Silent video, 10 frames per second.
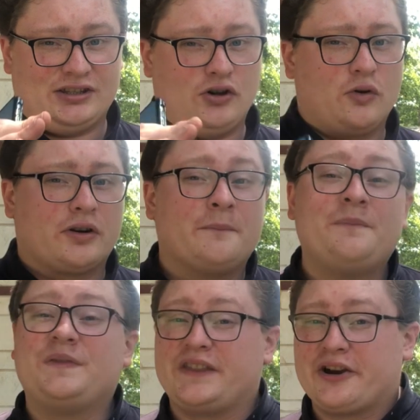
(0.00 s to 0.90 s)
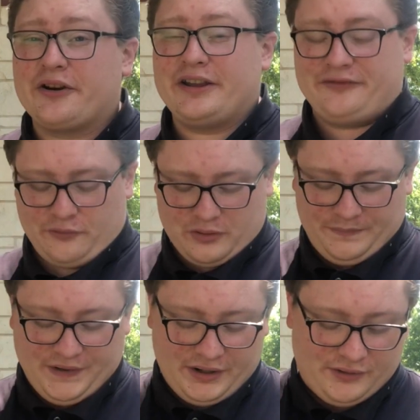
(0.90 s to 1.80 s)
your Therian
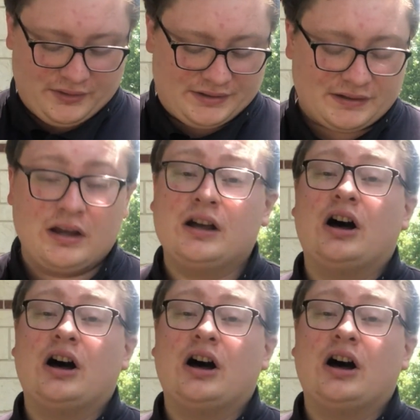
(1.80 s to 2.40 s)
Forme Thundurus